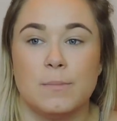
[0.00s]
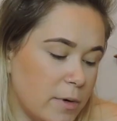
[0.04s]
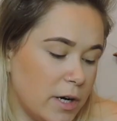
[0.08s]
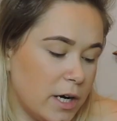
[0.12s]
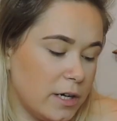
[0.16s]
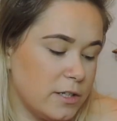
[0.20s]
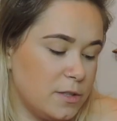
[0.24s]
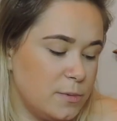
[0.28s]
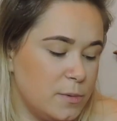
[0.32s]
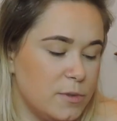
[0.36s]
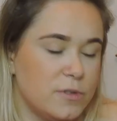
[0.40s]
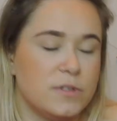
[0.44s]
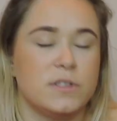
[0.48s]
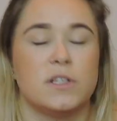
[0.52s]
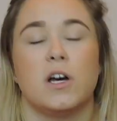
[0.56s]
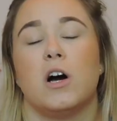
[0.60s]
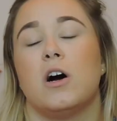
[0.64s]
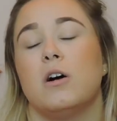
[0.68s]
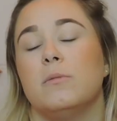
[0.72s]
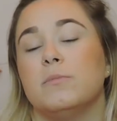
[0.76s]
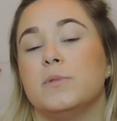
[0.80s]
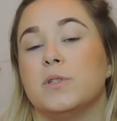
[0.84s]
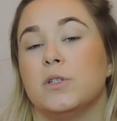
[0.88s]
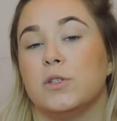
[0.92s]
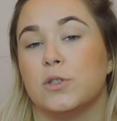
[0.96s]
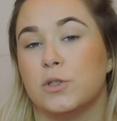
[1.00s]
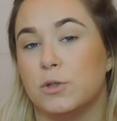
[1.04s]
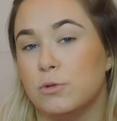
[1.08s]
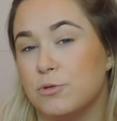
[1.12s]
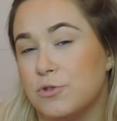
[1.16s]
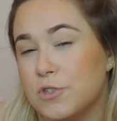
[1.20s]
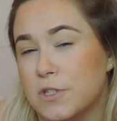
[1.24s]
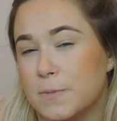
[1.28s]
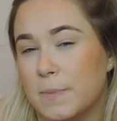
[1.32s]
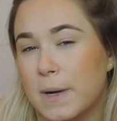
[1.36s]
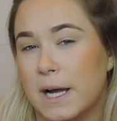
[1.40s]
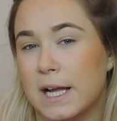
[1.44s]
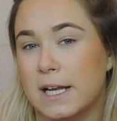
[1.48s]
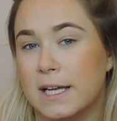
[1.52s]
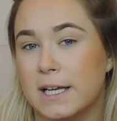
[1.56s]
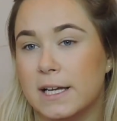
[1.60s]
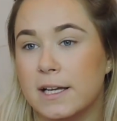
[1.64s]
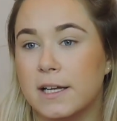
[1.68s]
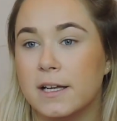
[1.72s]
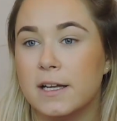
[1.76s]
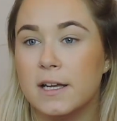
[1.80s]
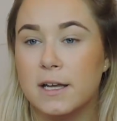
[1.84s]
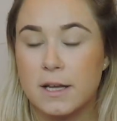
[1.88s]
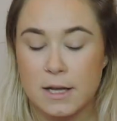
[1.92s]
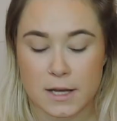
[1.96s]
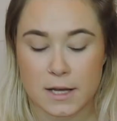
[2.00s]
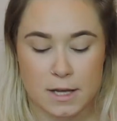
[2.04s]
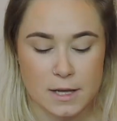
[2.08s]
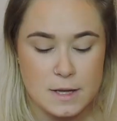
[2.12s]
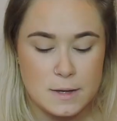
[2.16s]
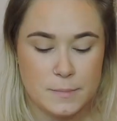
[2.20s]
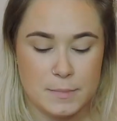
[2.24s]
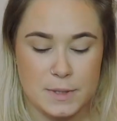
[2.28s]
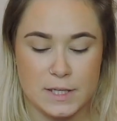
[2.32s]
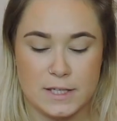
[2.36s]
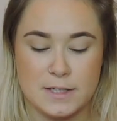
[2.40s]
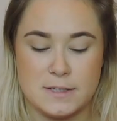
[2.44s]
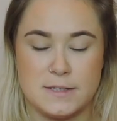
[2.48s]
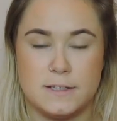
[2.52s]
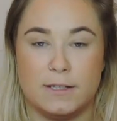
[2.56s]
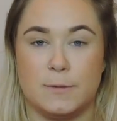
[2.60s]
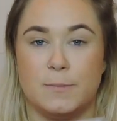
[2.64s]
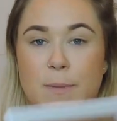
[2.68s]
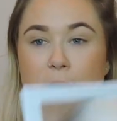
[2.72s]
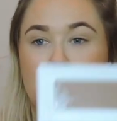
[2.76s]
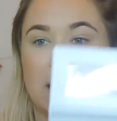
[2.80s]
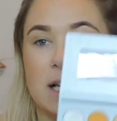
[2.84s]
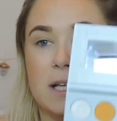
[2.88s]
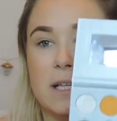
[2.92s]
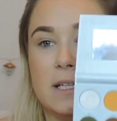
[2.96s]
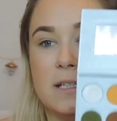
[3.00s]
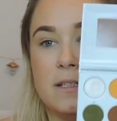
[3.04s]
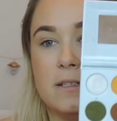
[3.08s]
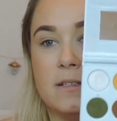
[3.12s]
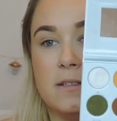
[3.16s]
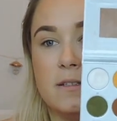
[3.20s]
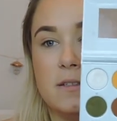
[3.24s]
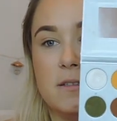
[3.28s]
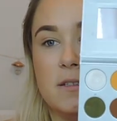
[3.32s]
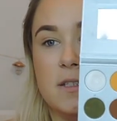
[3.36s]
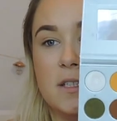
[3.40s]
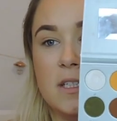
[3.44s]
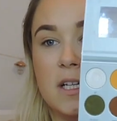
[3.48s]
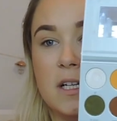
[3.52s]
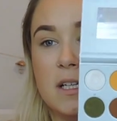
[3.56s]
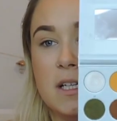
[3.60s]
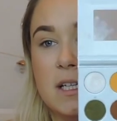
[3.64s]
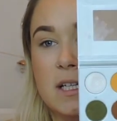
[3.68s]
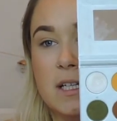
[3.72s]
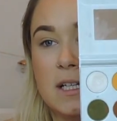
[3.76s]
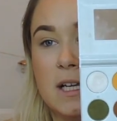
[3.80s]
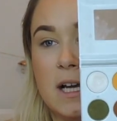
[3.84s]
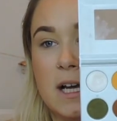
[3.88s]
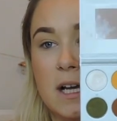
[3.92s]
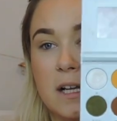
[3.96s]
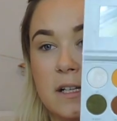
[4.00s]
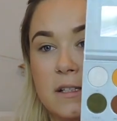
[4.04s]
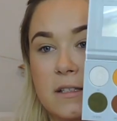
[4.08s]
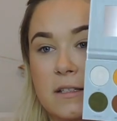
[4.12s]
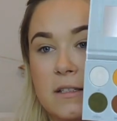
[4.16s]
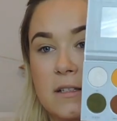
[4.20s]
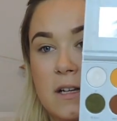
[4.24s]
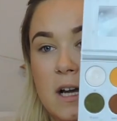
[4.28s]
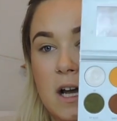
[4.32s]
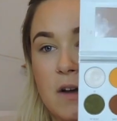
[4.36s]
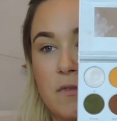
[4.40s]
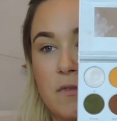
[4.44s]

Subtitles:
I'm going to be using the Armed & Gorgeous palette because this palette is stunning and I